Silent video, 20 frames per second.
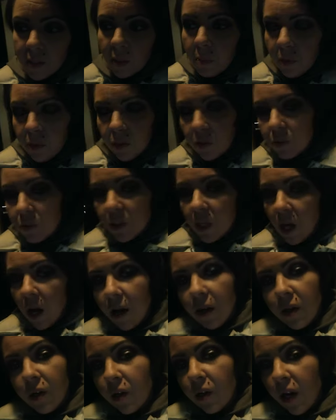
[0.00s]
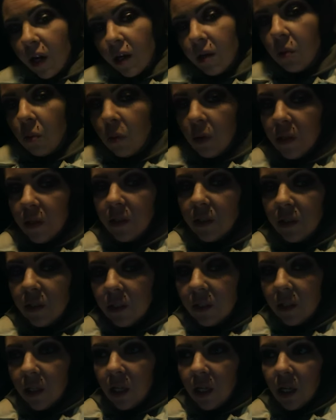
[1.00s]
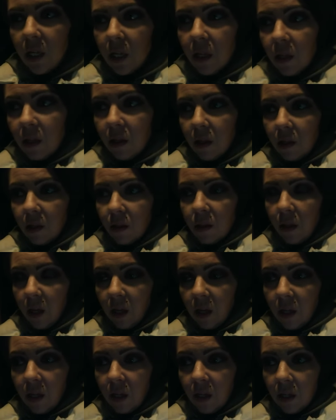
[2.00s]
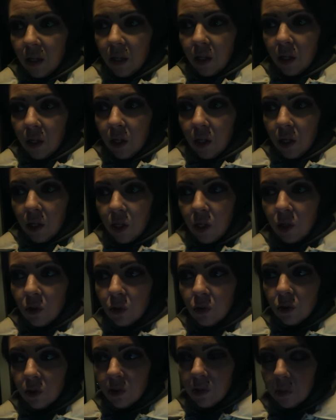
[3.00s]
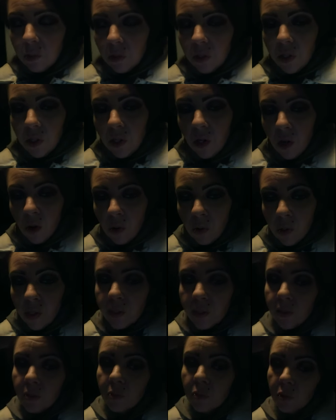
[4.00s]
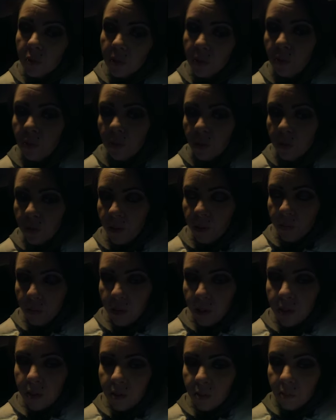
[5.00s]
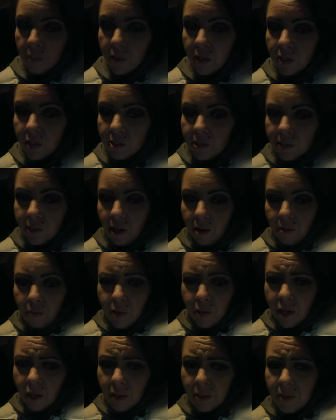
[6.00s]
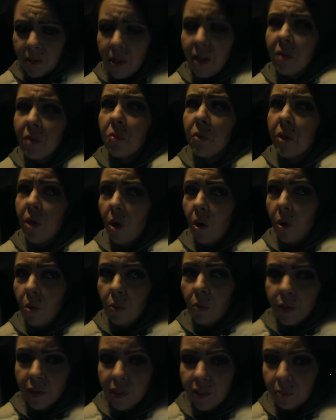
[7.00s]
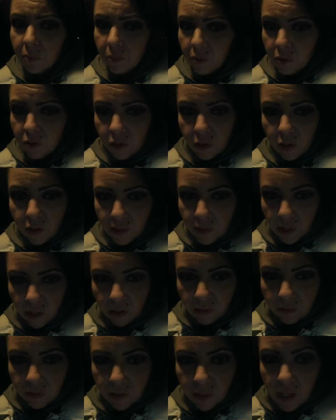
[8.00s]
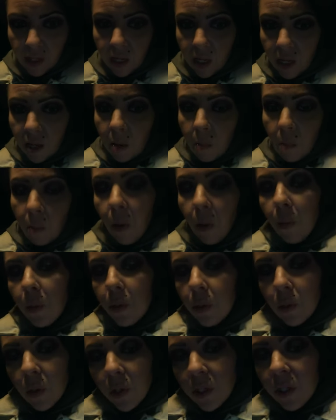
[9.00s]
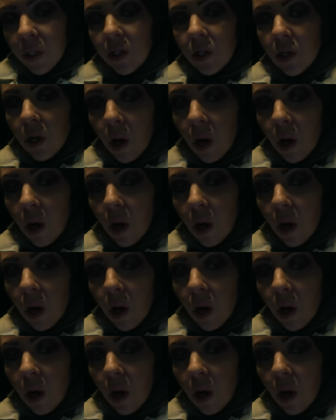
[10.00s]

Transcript: some of those higher end ones that you just want to know, is it really worth that money? Because every now and then we all want to splurge on ourselves. But we want to